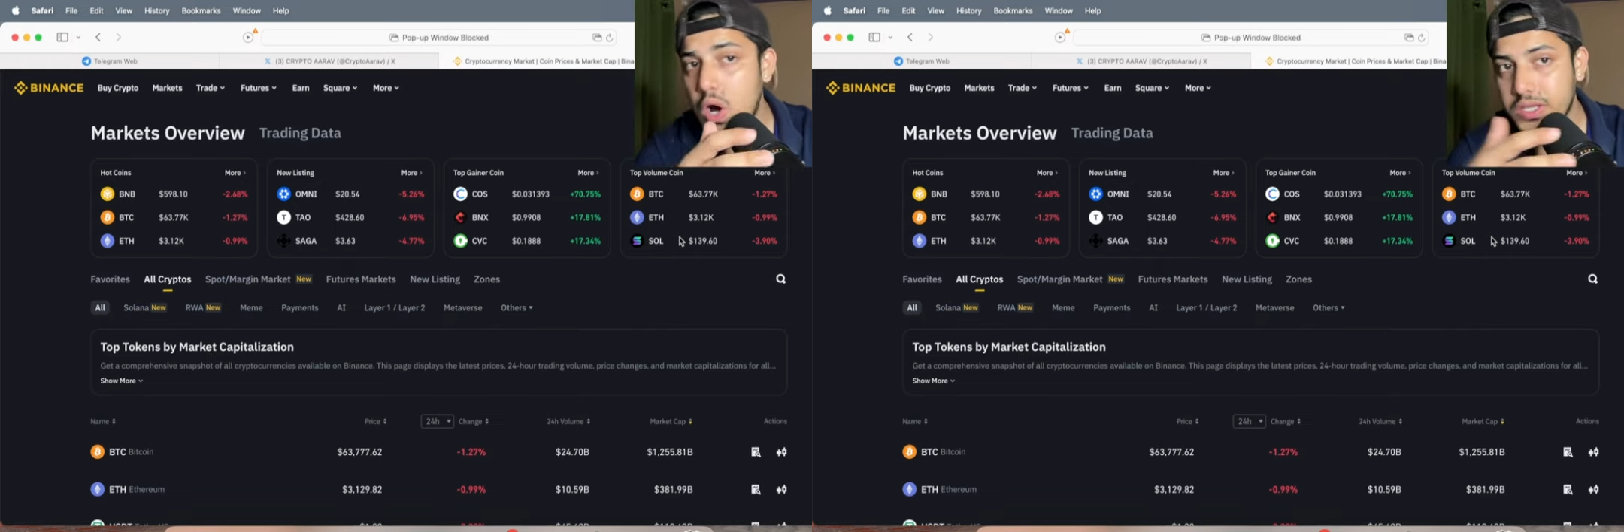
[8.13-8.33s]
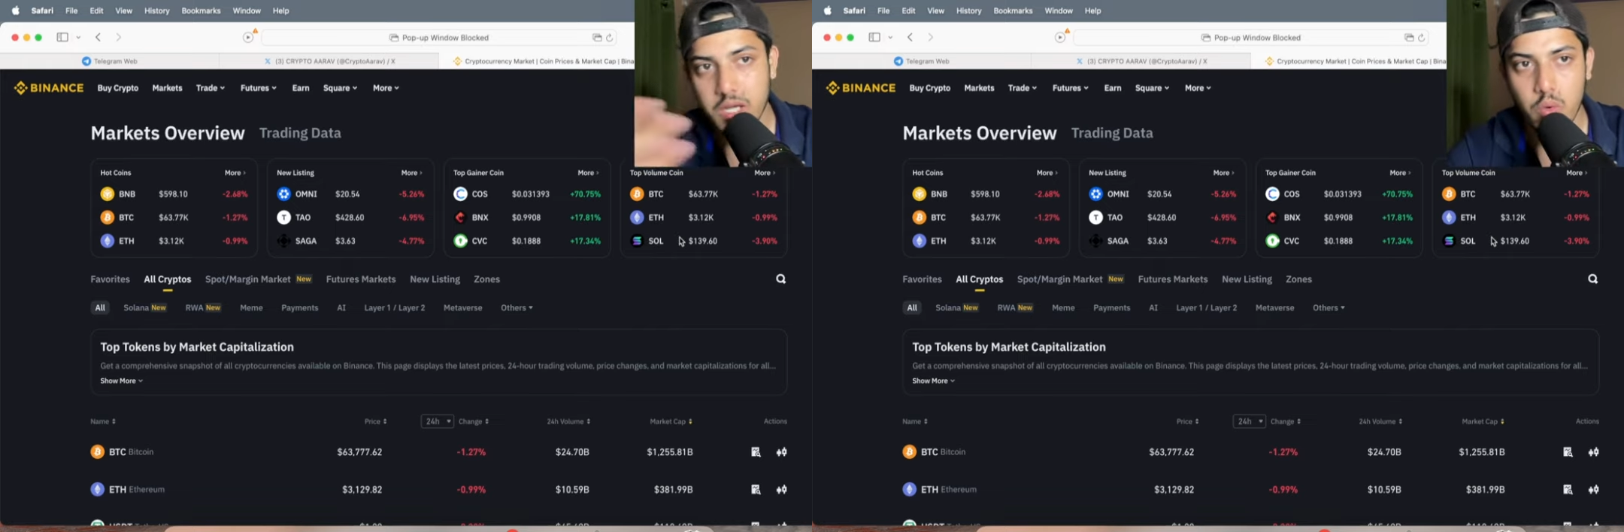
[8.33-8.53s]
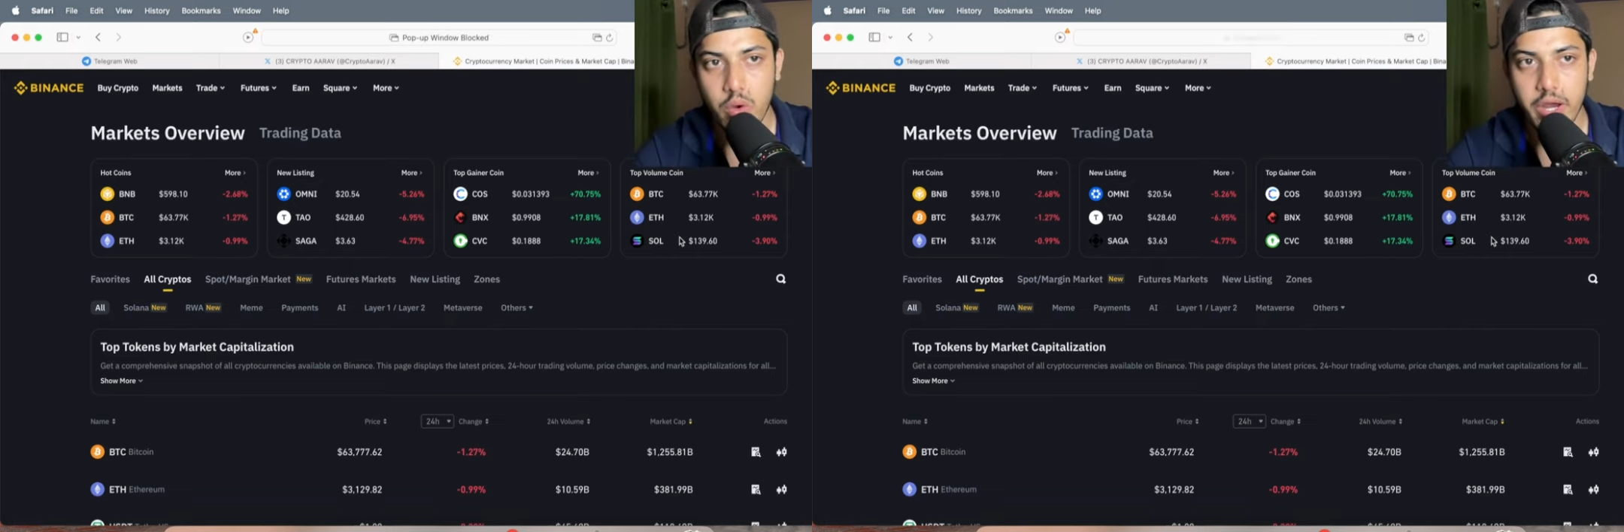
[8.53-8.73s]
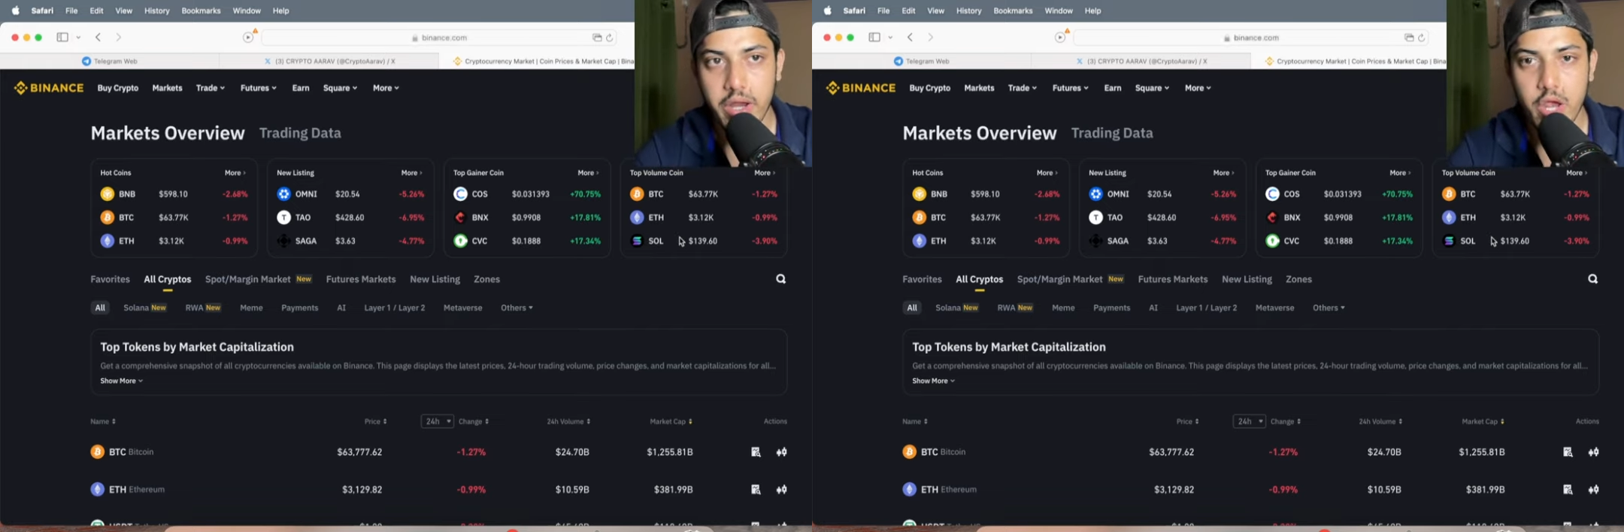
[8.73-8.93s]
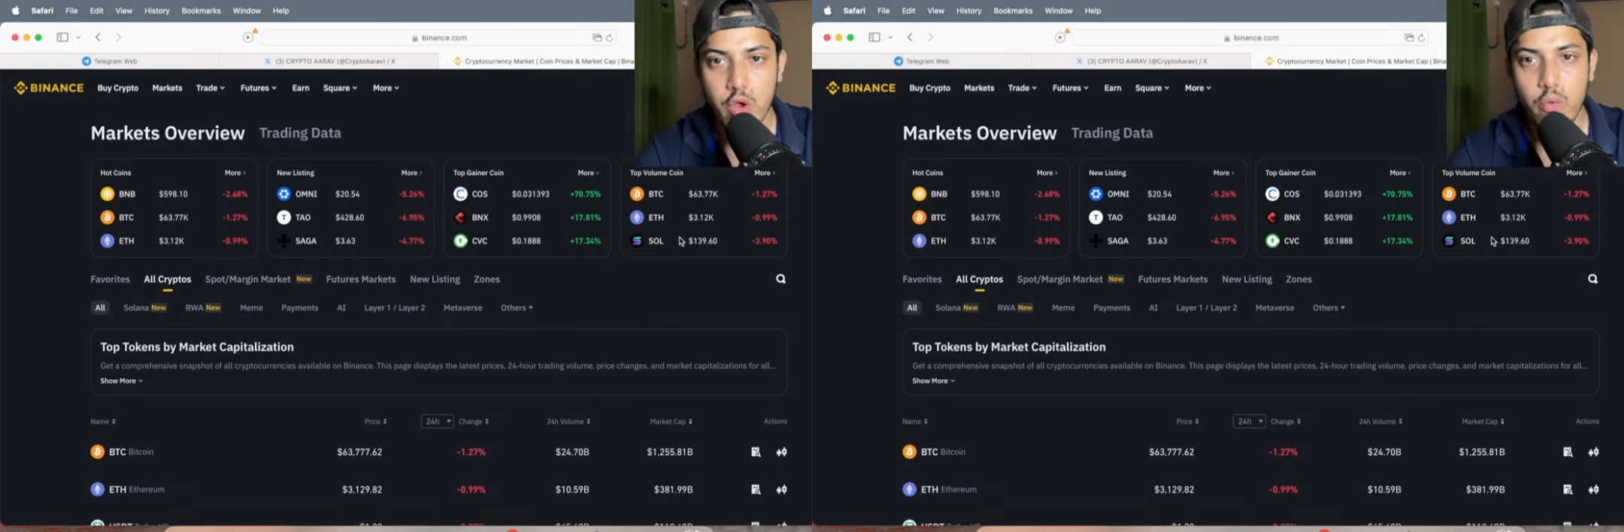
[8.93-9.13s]
other coin
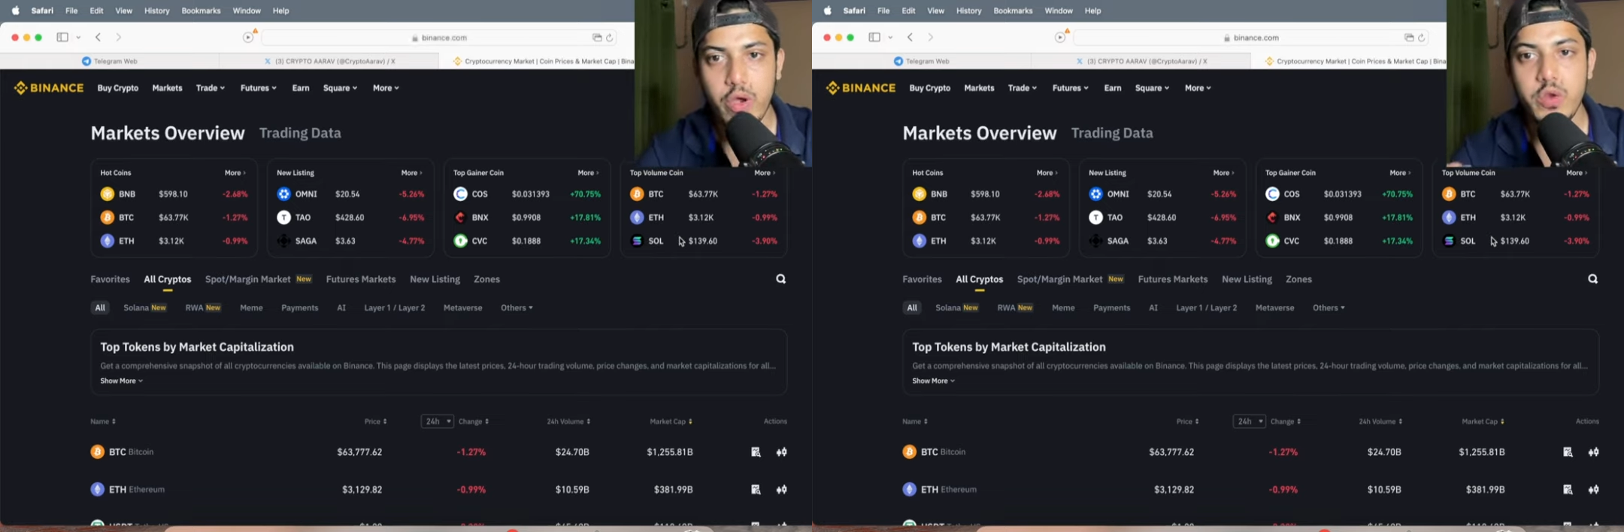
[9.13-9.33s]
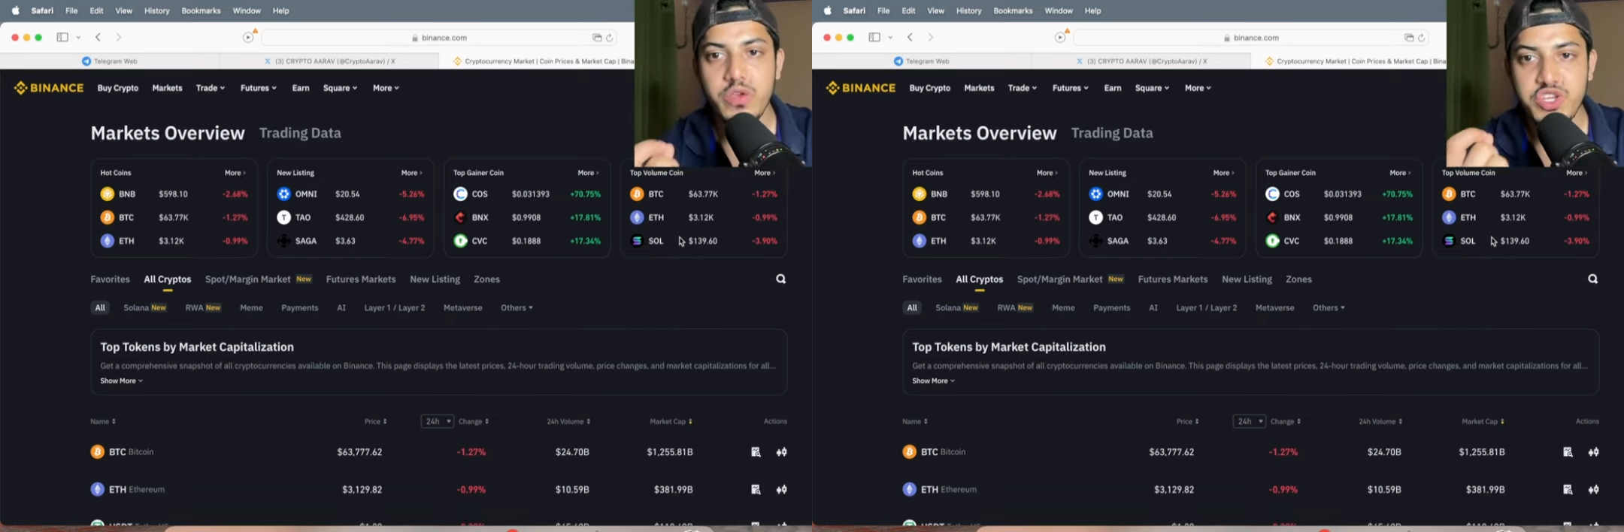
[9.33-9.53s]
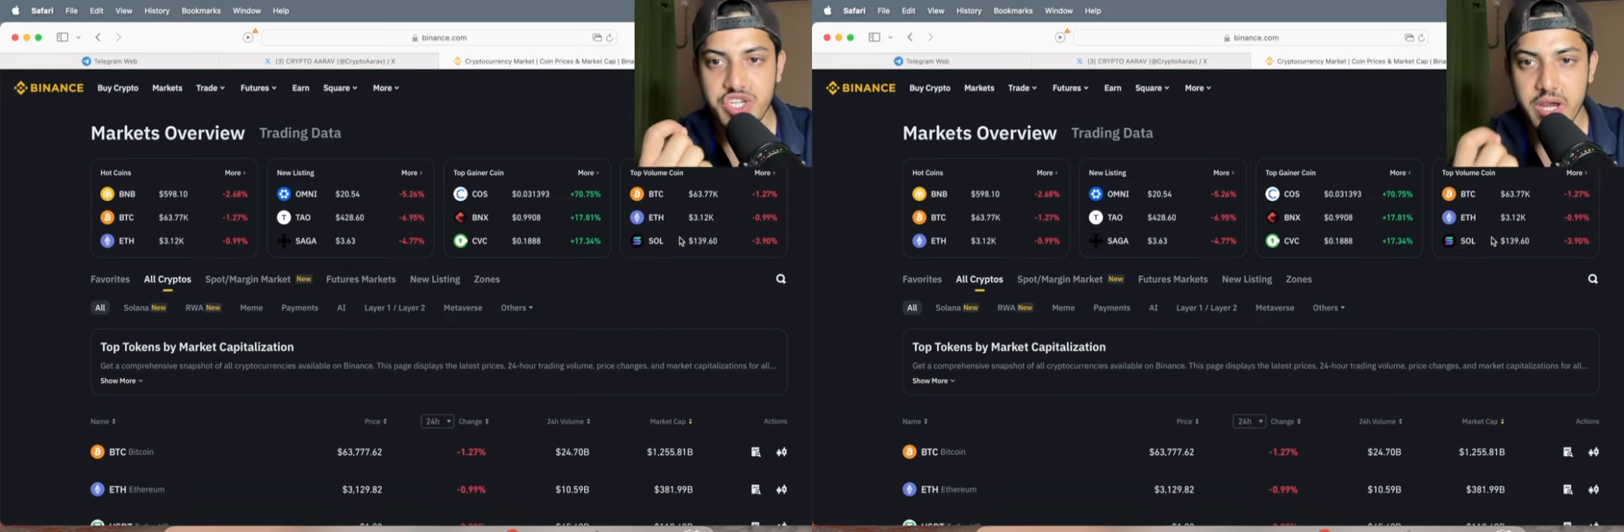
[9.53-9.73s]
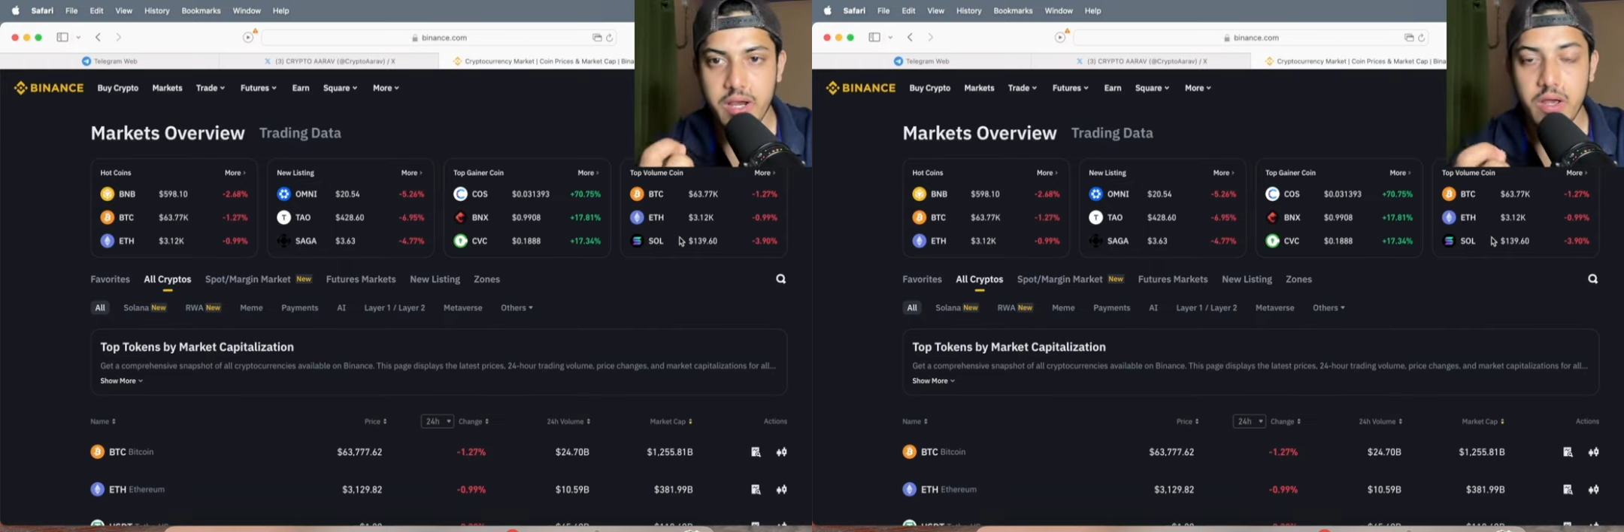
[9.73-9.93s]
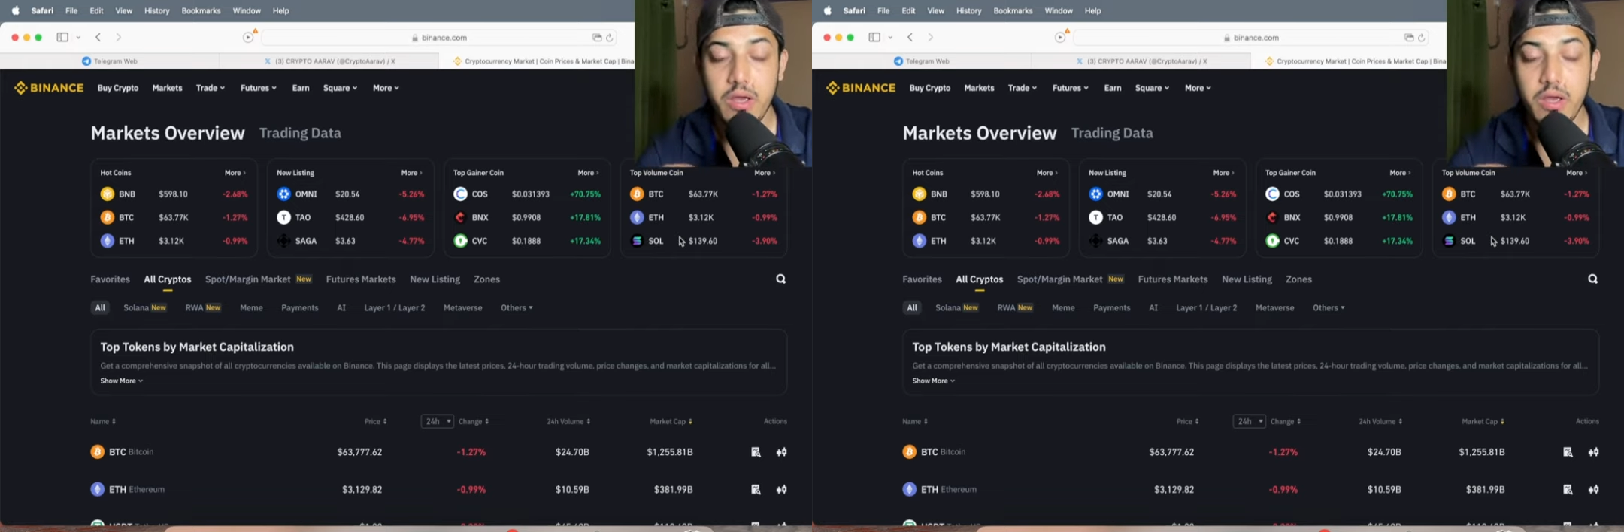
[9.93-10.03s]
when we check